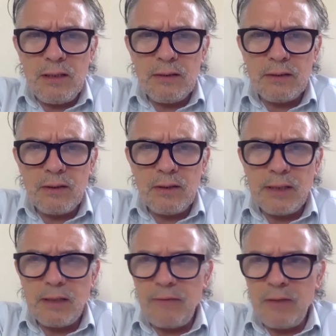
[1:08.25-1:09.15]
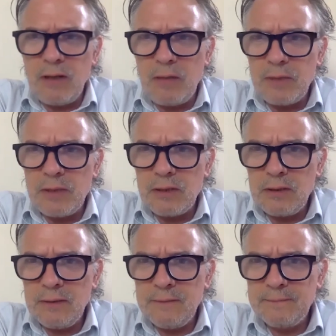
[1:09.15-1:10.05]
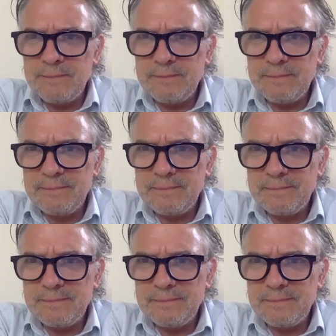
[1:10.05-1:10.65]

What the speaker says: So You Think You're Funny competition. Yeah?